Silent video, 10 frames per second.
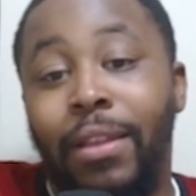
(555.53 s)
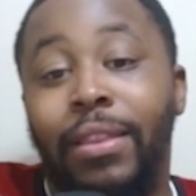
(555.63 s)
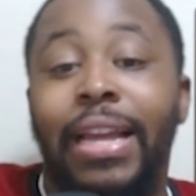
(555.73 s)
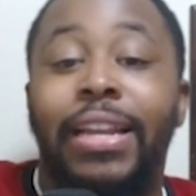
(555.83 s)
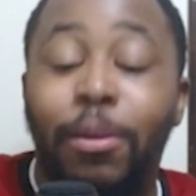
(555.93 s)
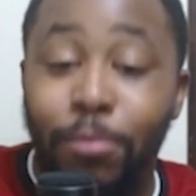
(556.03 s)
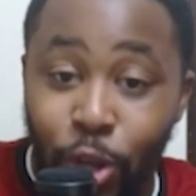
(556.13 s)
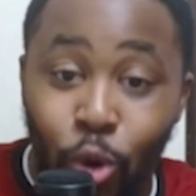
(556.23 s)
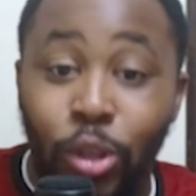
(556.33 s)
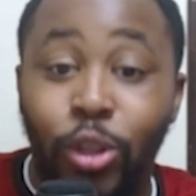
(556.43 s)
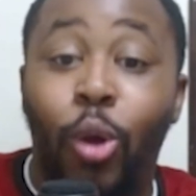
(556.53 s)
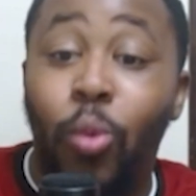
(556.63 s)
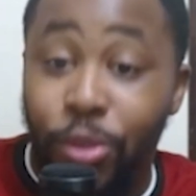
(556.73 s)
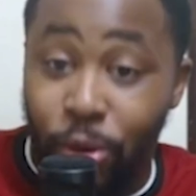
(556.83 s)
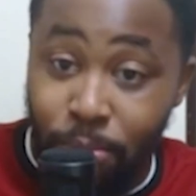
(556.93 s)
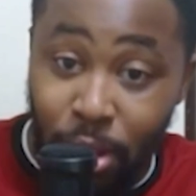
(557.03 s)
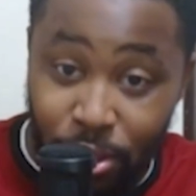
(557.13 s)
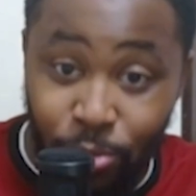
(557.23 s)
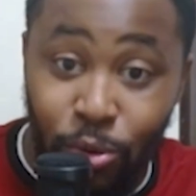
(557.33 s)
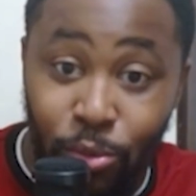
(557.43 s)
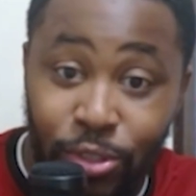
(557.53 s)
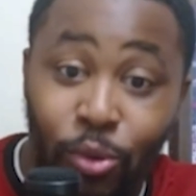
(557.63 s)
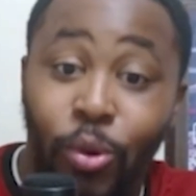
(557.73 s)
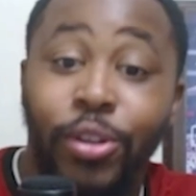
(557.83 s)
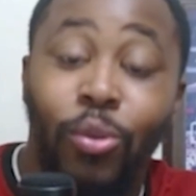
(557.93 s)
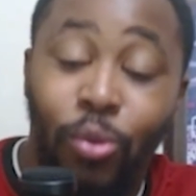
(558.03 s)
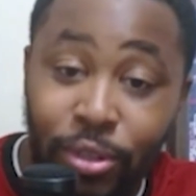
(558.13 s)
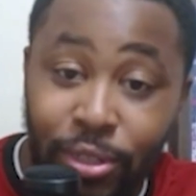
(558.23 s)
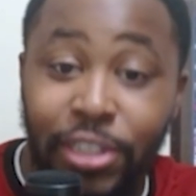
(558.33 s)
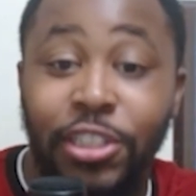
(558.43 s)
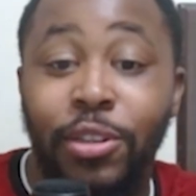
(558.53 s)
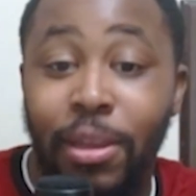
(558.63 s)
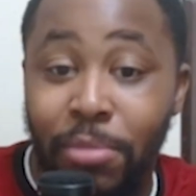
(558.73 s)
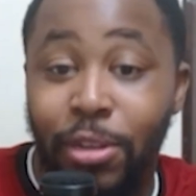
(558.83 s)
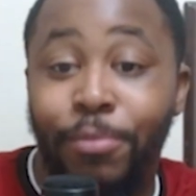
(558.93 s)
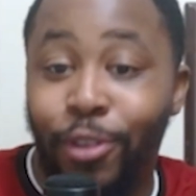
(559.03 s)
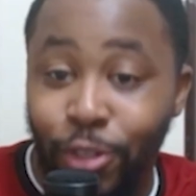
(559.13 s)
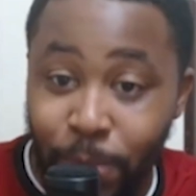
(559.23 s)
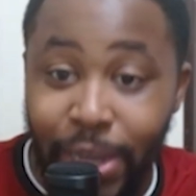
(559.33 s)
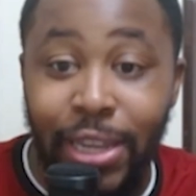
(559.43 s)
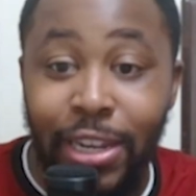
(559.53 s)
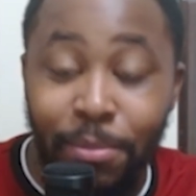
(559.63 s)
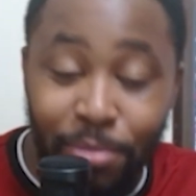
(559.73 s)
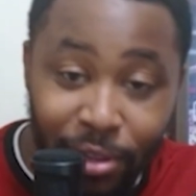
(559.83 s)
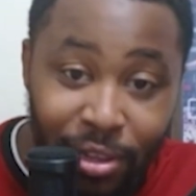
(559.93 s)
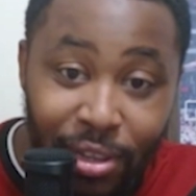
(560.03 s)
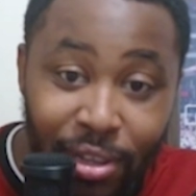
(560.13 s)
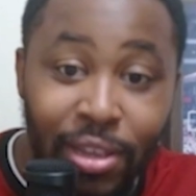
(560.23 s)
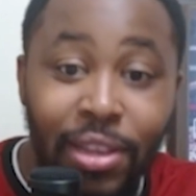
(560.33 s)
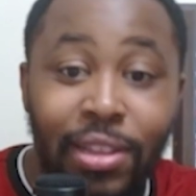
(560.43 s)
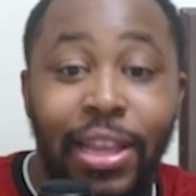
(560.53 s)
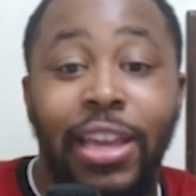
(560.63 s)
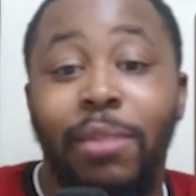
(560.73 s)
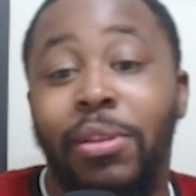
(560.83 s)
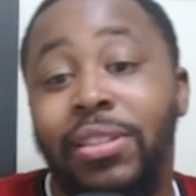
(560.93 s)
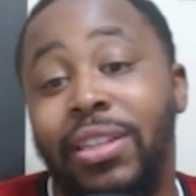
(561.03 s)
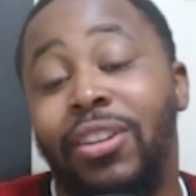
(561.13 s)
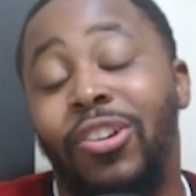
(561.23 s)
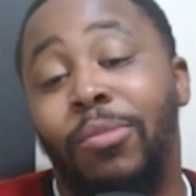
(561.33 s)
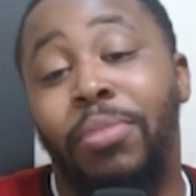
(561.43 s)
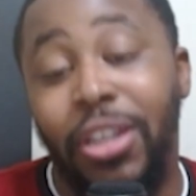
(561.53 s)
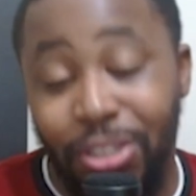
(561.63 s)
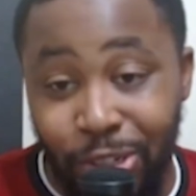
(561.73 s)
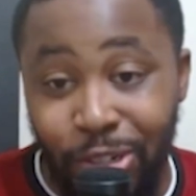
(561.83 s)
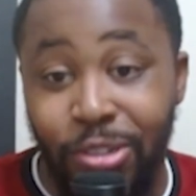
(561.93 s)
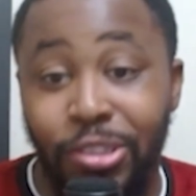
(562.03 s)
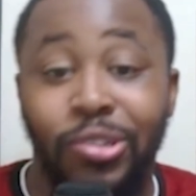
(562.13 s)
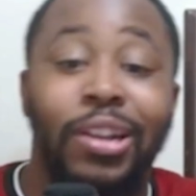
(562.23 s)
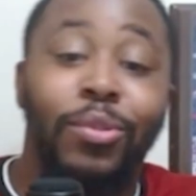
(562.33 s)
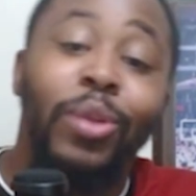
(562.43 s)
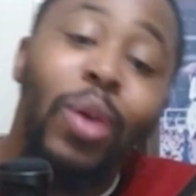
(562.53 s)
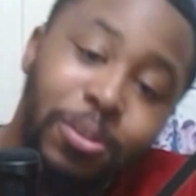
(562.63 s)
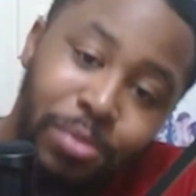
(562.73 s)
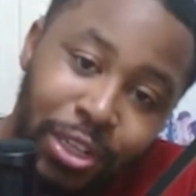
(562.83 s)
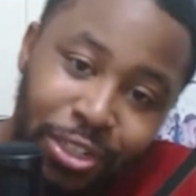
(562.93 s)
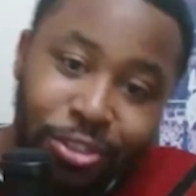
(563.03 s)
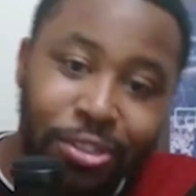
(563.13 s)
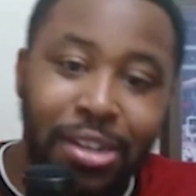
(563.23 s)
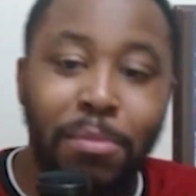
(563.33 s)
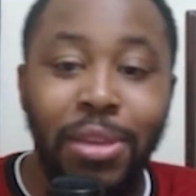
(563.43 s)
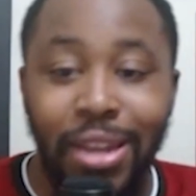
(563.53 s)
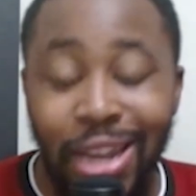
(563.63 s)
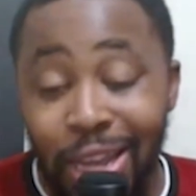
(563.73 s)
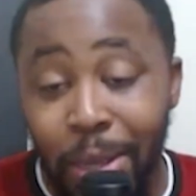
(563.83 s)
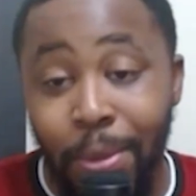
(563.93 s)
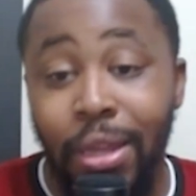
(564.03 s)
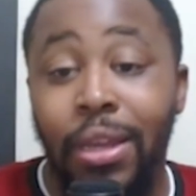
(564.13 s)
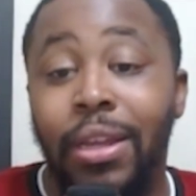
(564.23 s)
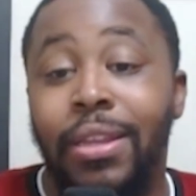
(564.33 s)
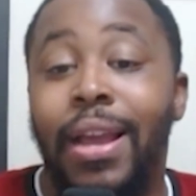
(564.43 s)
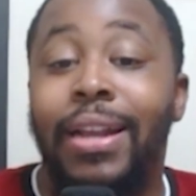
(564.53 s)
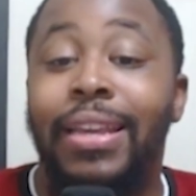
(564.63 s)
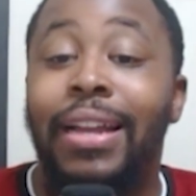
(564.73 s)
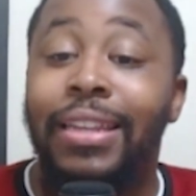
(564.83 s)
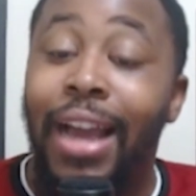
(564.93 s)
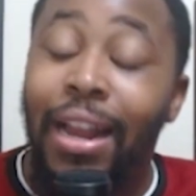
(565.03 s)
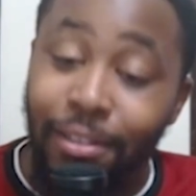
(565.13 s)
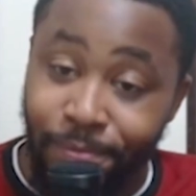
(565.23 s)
let him know along with her mother what was going on, that she had been approached by EDP. He had been sending her pictures, trying to request pictures, trying to meet up, yada, yada, yada.